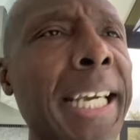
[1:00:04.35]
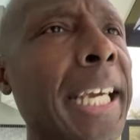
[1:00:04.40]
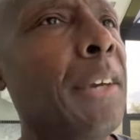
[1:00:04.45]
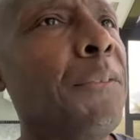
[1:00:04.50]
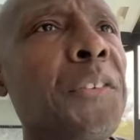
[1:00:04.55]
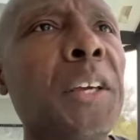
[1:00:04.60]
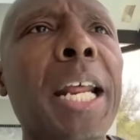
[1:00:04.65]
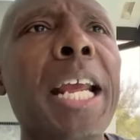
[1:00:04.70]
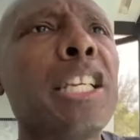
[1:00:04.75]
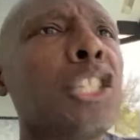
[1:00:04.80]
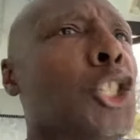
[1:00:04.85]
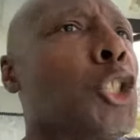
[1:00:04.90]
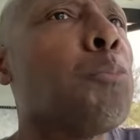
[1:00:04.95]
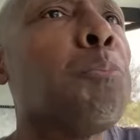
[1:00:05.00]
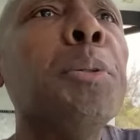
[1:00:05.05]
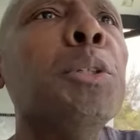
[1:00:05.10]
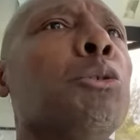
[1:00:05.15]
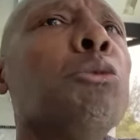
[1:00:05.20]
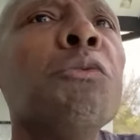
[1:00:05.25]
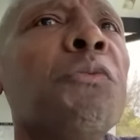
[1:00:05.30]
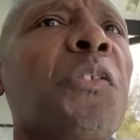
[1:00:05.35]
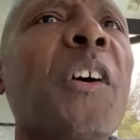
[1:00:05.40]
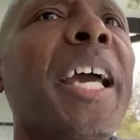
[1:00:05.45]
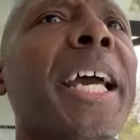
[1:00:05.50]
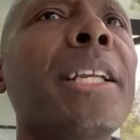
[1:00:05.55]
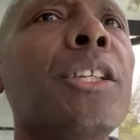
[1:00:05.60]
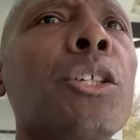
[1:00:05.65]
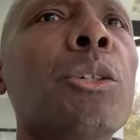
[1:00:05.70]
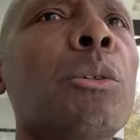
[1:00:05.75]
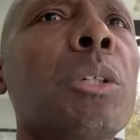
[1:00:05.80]
If it ain't spoon
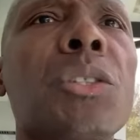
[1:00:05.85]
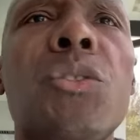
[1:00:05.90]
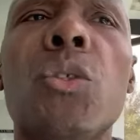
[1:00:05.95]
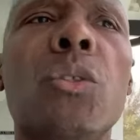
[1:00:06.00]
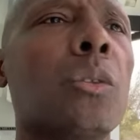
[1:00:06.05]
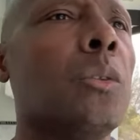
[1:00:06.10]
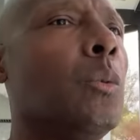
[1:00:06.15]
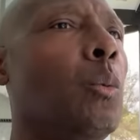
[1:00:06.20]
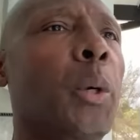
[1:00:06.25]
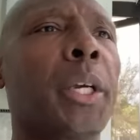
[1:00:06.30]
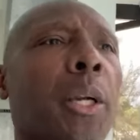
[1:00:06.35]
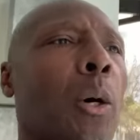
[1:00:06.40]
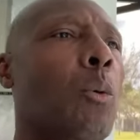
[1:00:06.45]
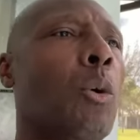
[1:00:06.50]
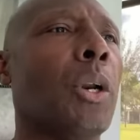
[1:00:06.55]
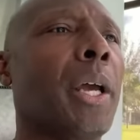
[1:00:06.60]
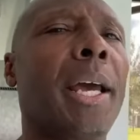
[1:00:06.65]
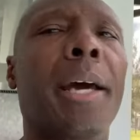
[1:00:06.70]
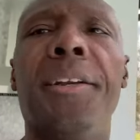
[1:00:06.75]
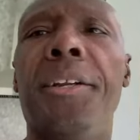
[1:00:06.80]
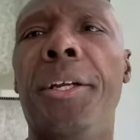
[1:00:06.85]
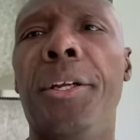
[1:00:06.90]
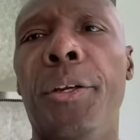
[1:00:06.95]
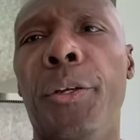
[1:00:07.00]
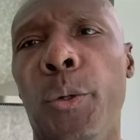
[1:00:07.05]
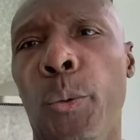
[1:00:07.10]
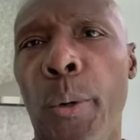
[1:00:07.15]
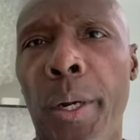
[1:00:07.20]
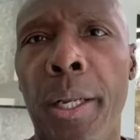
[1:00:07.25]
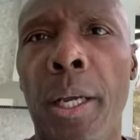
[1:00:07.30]
fed to us, we don't wanna have nothing to
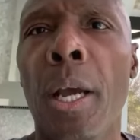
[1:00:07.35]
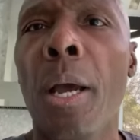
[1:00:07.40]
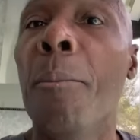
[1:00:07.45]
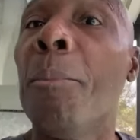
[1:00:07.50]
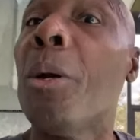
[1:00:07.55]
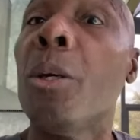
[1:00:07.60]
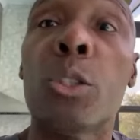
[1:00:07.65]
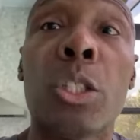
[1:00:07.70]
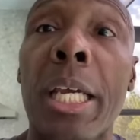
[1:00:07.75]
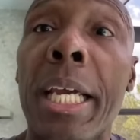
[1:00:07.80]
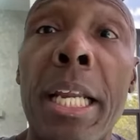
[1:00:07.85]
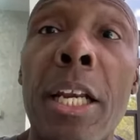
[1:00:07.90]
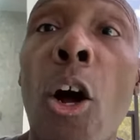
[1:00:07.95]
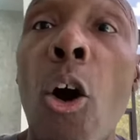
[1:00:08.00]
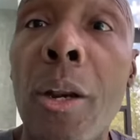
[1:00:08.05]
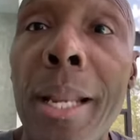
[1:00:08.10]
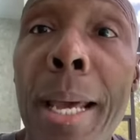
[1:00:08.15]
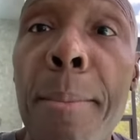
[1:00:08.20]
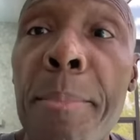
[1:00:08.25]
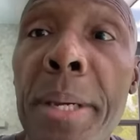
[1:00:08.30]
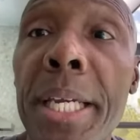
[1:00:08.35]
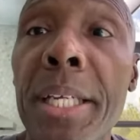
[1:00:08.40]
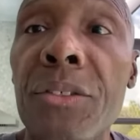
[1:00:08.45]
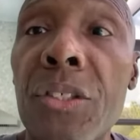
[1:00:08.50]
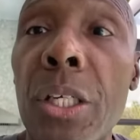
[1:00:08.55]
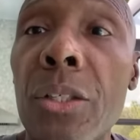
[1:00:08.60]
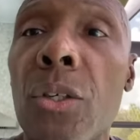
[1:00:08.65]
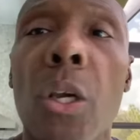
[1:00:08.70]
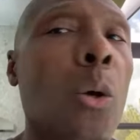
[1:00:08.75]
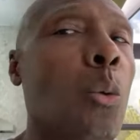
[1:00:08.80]
do with it. Because, and all that
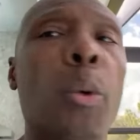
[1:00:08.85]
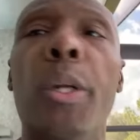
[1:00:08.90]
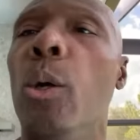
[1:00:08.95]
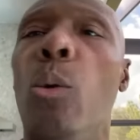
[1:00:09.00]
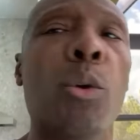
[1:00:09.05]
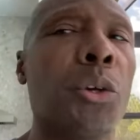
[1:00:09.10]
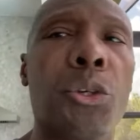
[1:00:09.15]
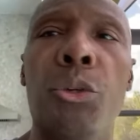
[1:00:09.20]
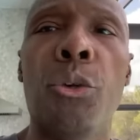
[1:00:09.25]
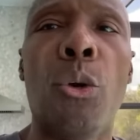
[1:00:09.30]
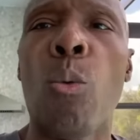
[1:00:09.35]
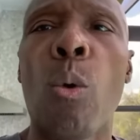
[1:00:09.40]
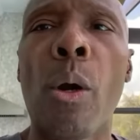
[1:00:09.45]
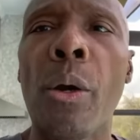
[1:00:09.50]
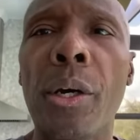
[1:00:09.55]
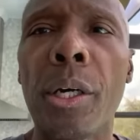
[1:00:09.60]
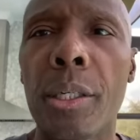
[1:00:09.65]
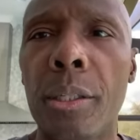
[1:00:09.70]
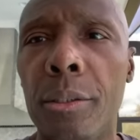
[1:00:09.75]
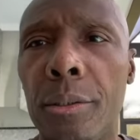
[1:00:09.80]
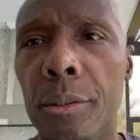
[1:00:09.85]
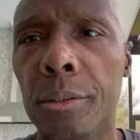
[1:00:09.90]
means is we don't wanna do no work.